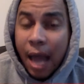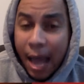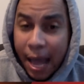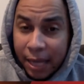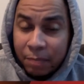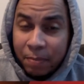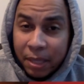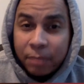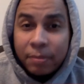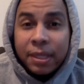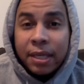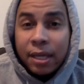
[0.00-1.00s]
I expect
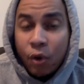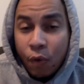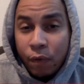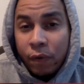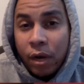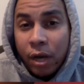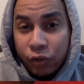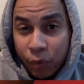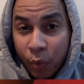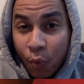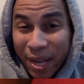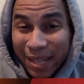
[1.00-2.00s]
them to get over
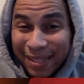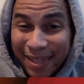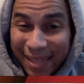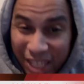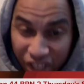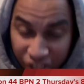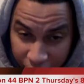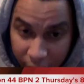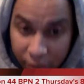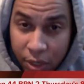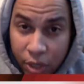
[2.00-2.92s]
100 wins this year.